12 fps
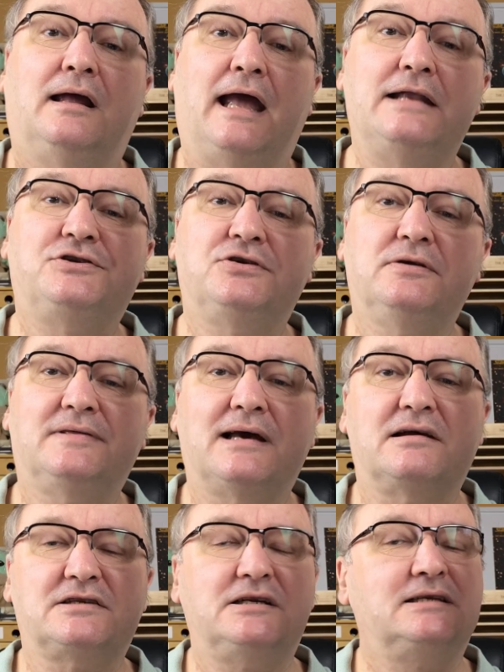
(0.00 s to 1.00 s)
In
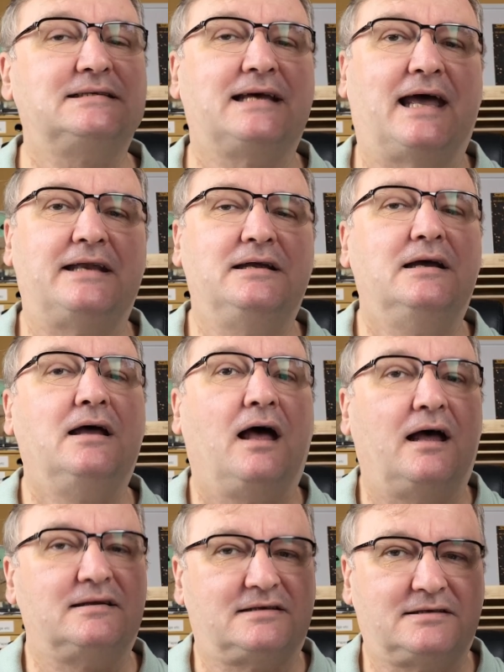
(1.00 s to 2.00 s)
2010,
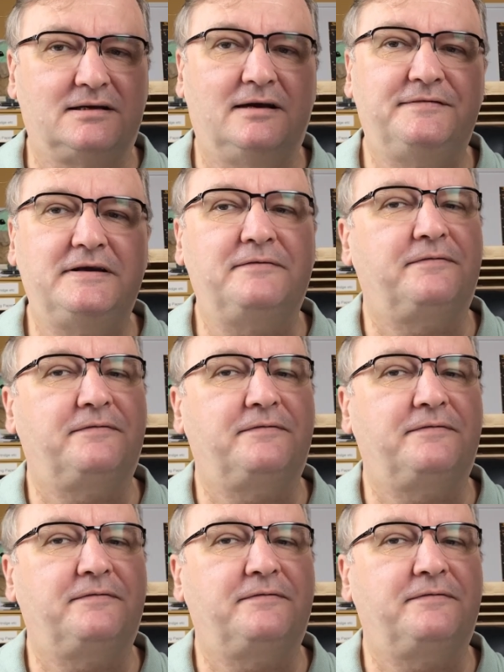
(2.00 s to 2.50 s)
a survey